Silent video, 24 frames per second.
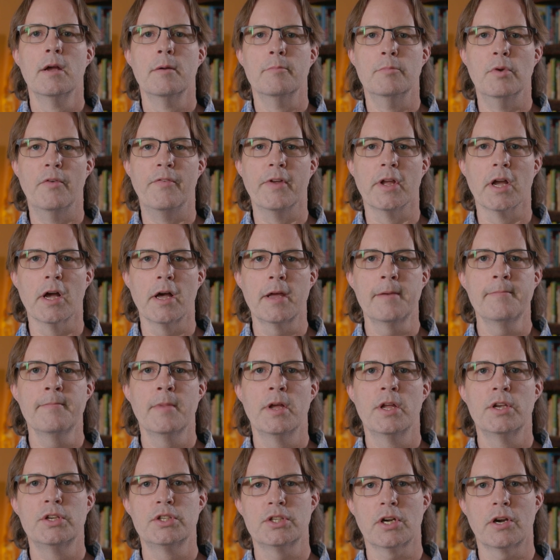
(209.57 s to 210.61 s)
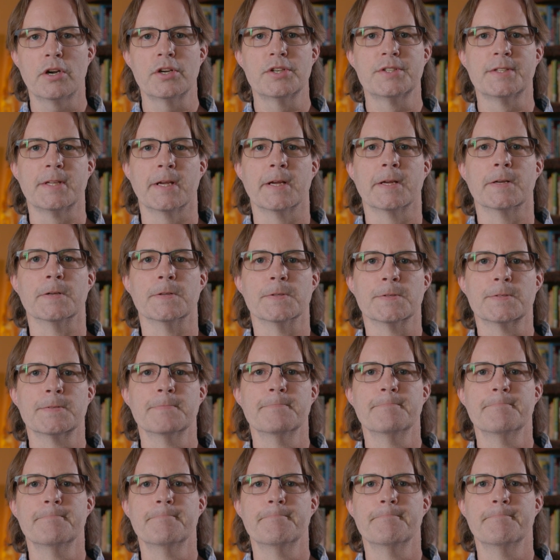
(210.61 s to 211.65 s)
Moving on, charge
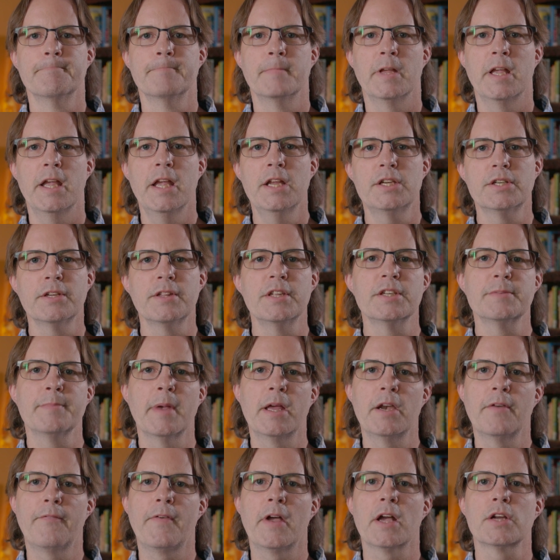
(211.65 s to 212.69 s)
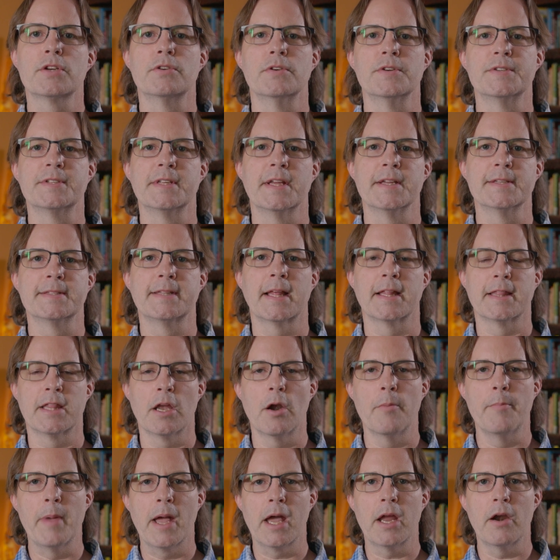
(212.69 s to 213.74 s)
cycles. Each of these manufacturers says that
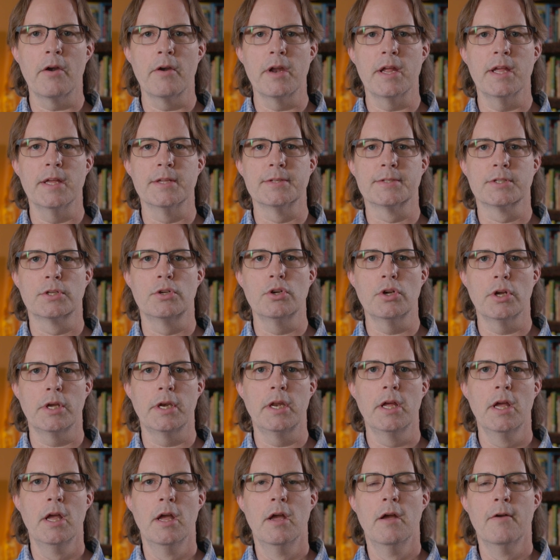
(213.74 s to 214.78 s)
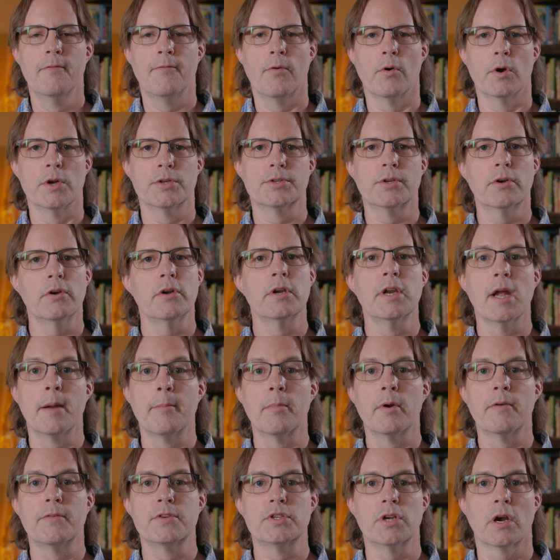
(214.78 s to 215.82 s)
their battery is good for a certain
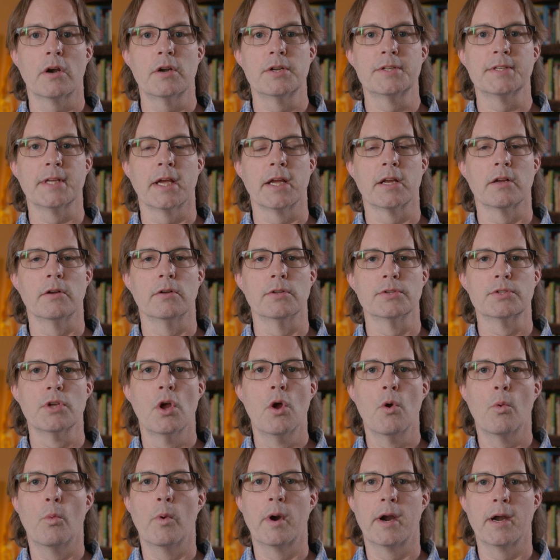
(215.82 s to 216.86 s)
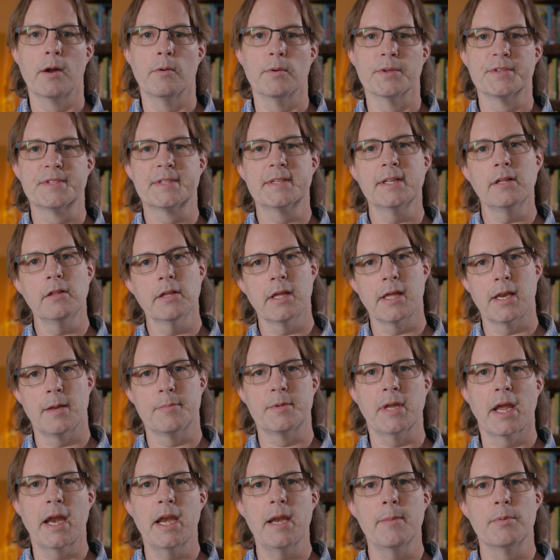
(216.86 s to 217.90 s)
number of charge cycles where it will still get up
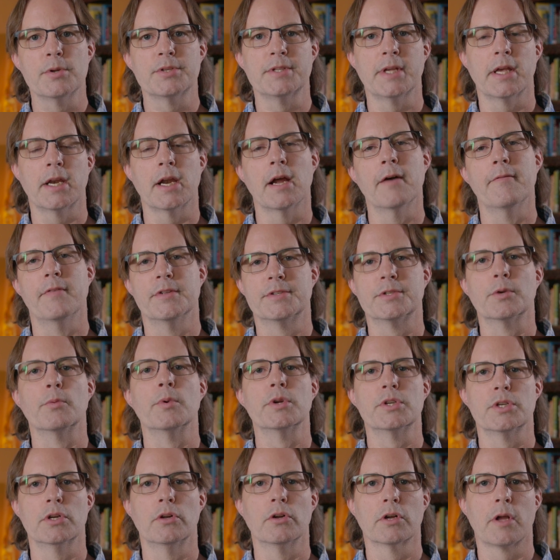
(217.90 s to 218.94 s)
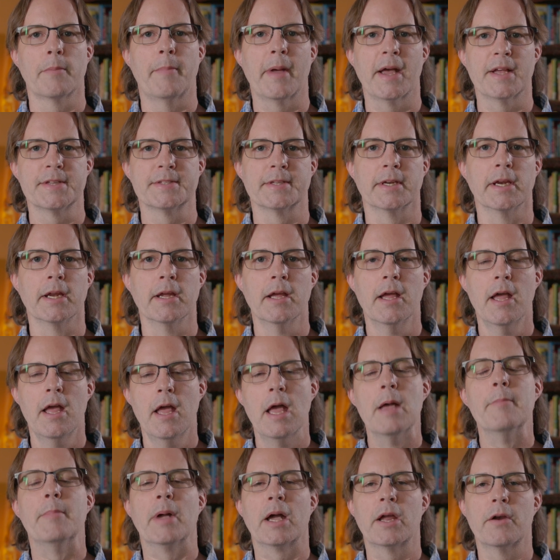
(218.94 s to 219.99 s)
to 80% of its original capacity.
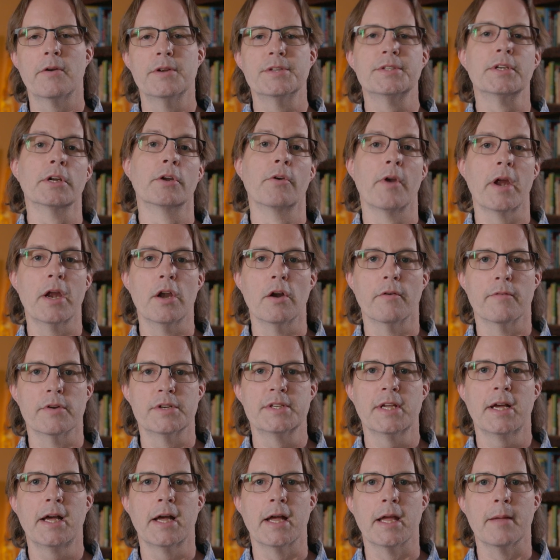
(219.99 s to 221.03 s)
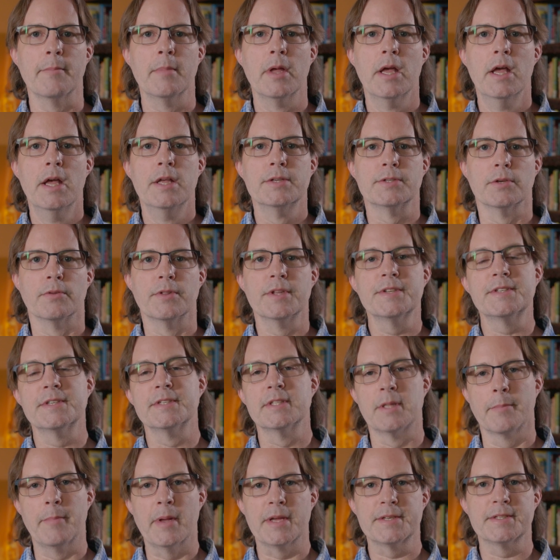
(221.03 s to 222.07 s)
Batteries degrade over time, so this
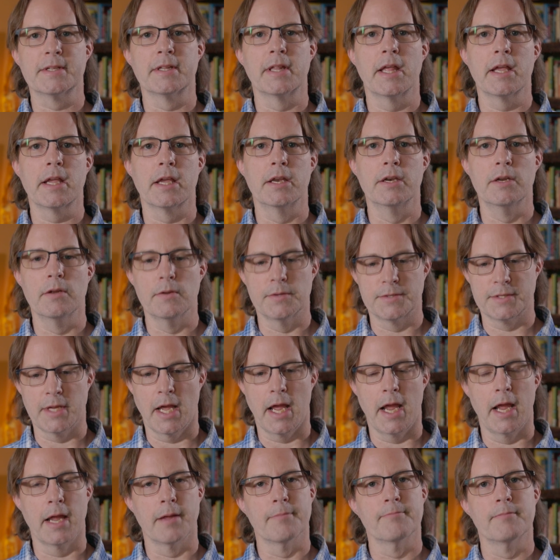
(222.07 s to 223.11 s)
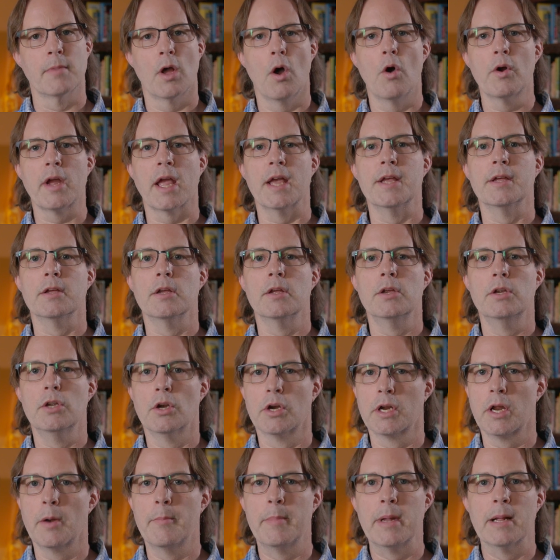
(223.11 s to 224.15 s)
is the best that they can do, saying, okay,
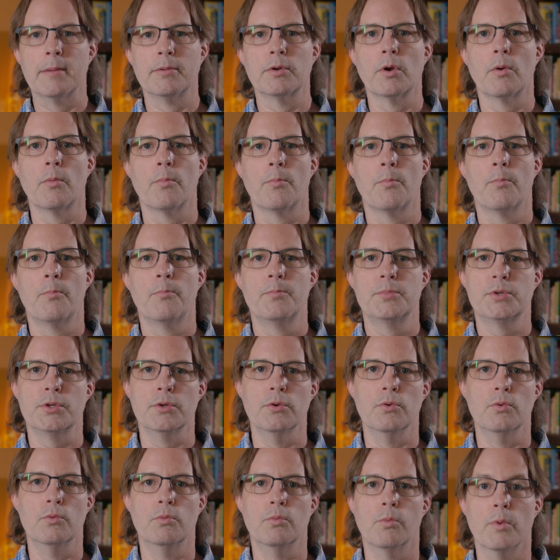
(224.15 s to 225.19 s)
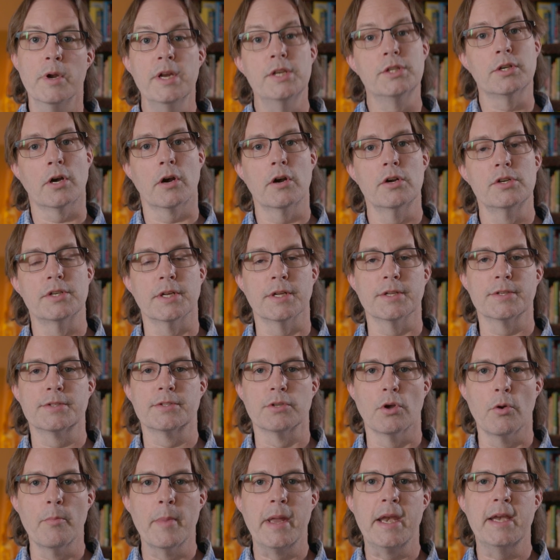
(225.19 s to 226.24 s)
you're going to be able to recharge it
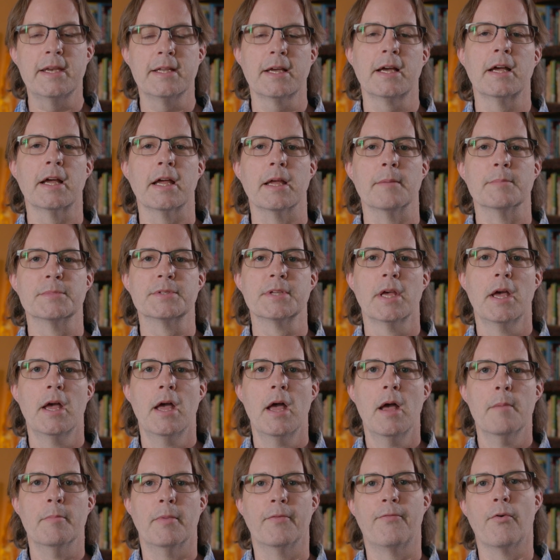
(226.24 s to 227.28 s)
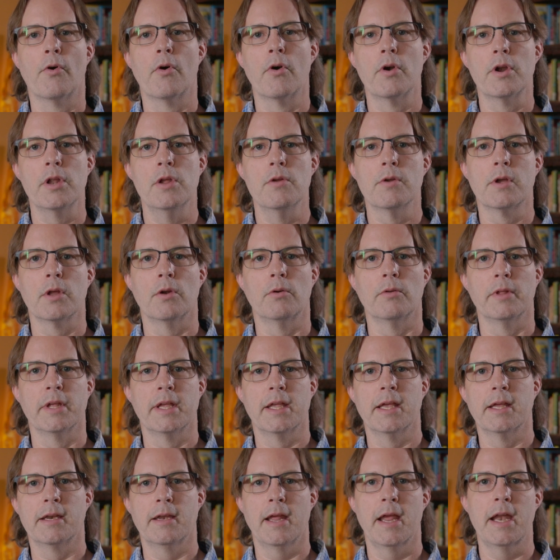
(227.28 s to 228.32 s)
so many times before you can only
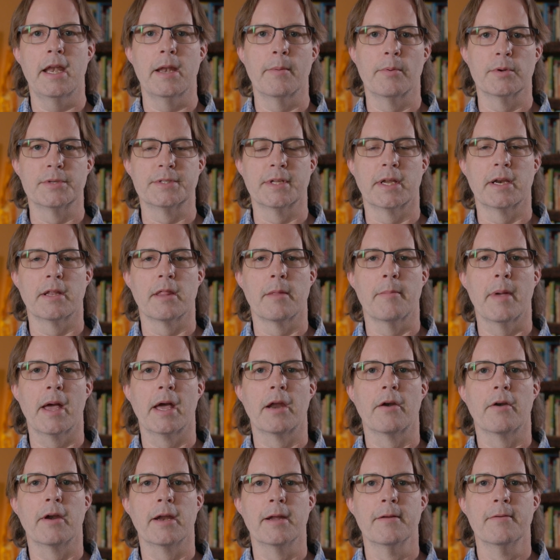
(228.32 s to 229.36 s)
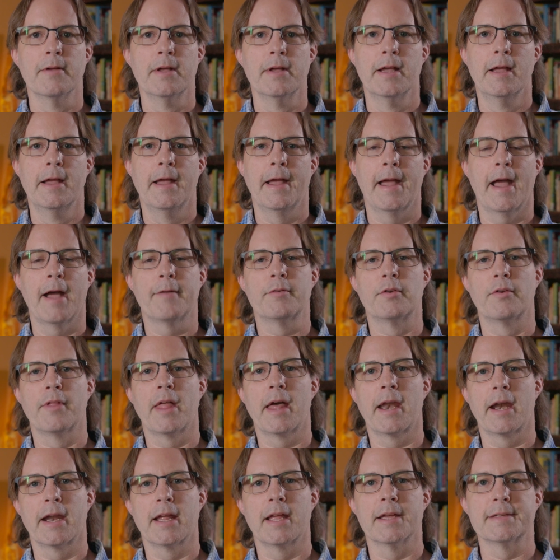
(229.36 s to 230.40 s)
get 80% of the battery. After
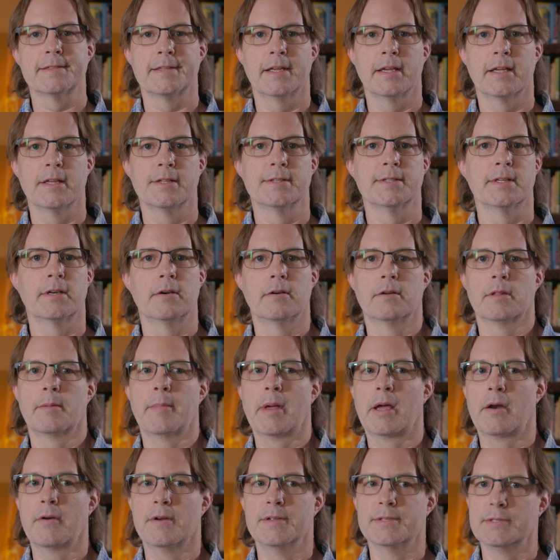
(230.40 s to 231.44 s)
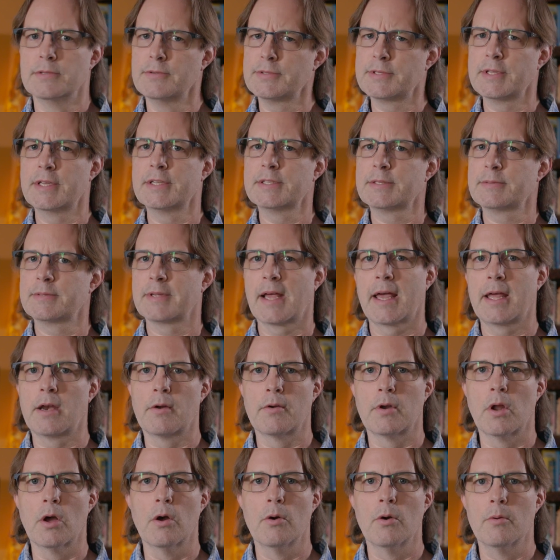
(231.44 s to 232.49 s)
that, I guess they consider the battery is useless. I
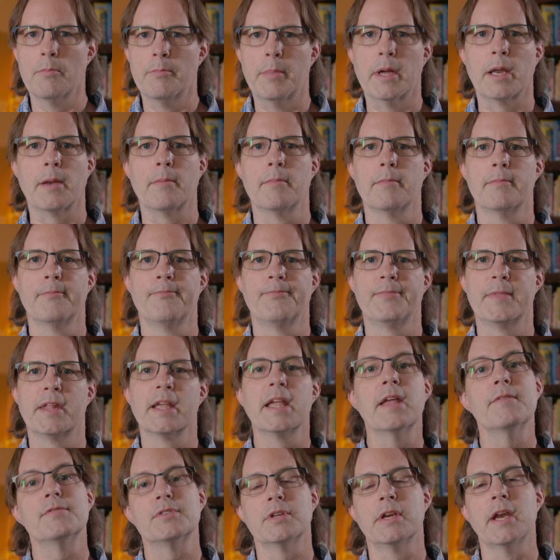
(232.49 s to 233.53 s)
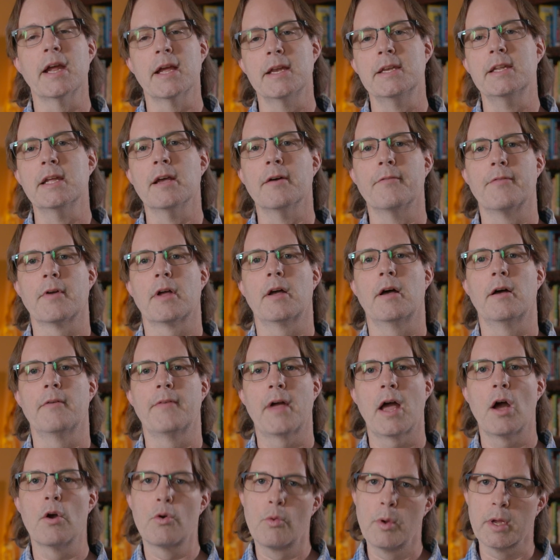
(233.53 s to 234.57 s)
don't know, but it gives you an idea of
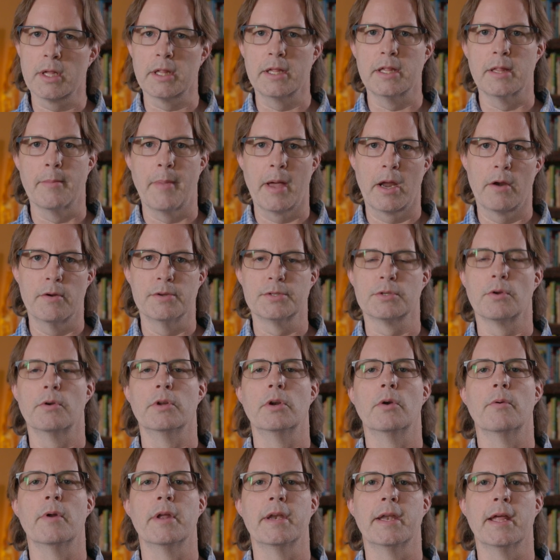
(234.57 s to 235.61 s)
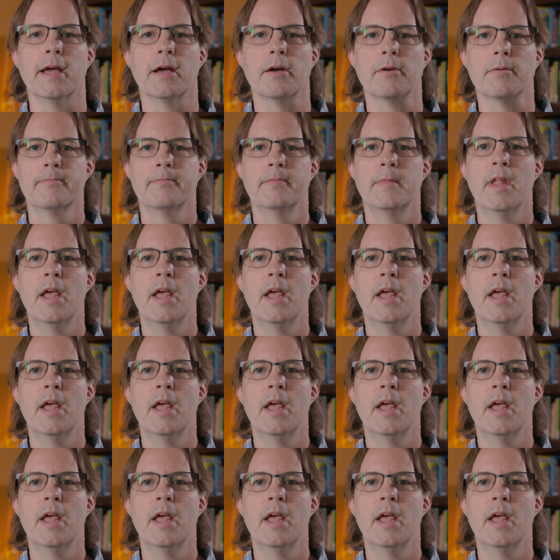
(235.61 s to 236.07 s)
how quickly the battery is going to run down.